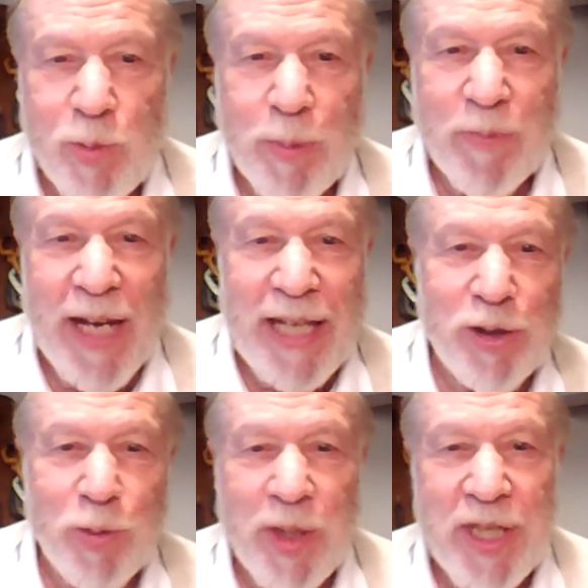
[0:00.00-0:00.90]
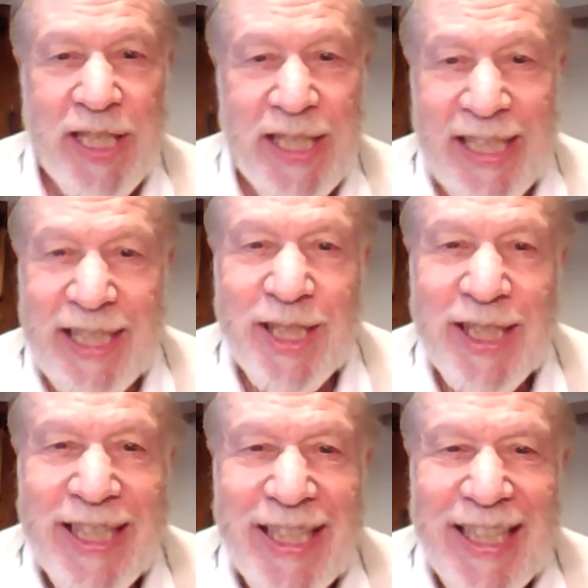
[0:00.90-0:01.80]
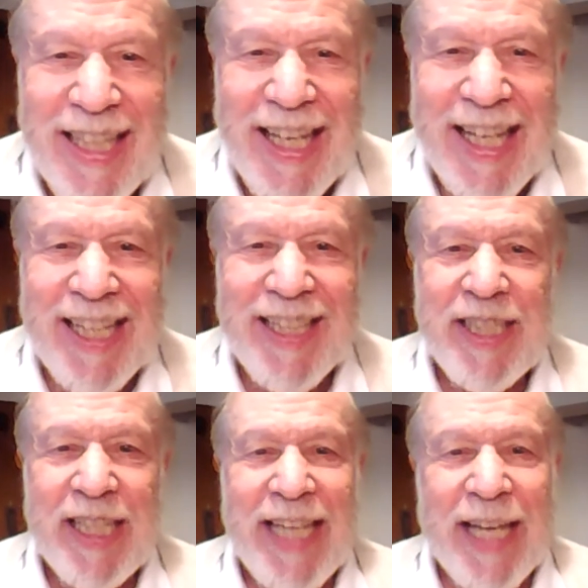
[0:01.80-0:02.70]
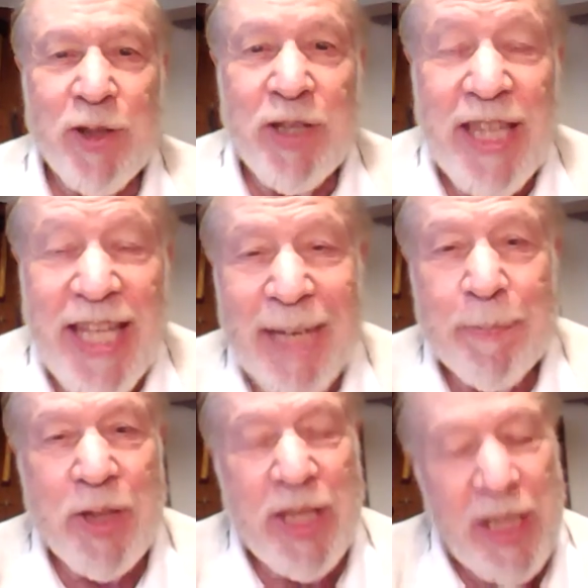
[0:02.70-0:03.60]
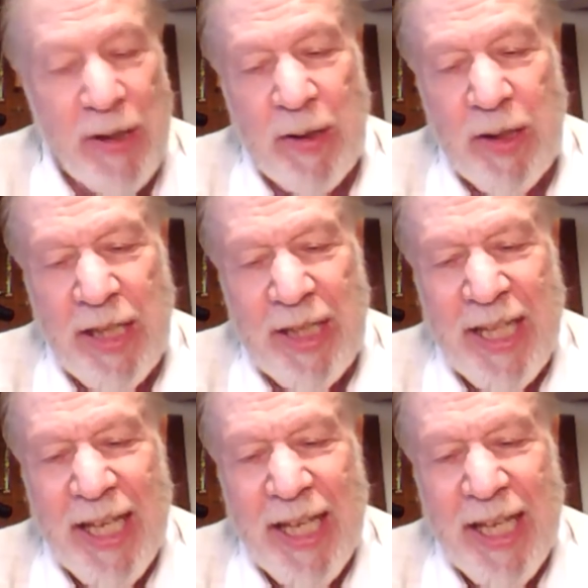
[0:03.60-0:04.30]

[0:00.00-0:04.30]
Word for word: We'll provide you with a kit, and uh, not only that, but the, the,